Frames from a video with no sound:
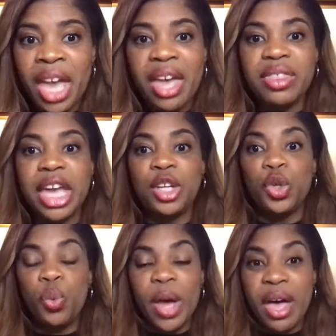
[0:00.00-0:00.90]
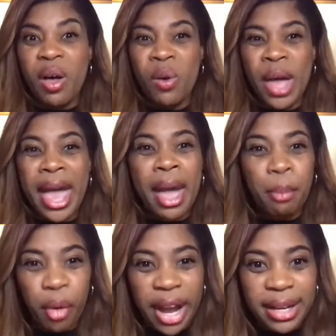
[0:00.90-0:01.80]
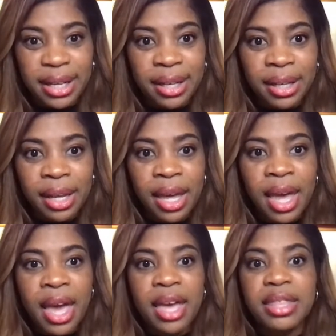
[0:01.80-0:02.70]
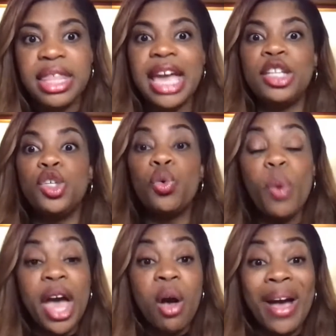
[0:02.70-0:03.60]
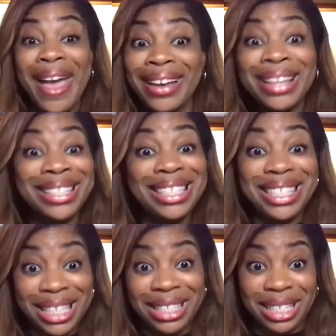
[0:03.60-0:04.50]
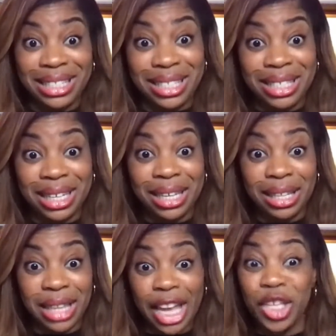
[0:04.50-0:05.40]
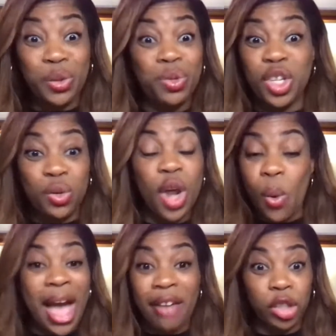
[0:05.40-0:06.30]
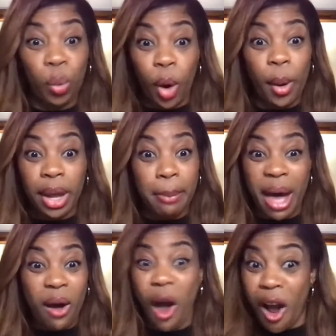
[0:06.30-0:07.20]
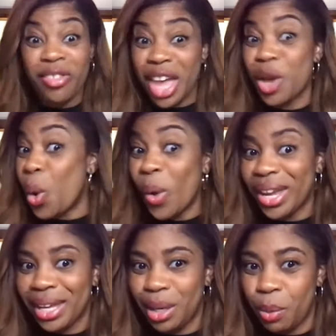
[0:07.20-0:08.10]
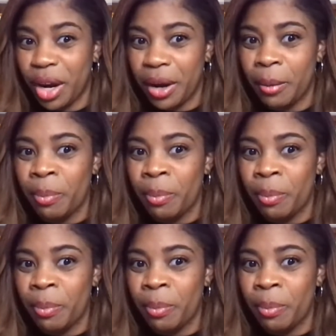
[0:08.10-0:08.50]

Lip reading: they do well at branding, they do well at consistency. Like you don't have to worry about are they going anywhere.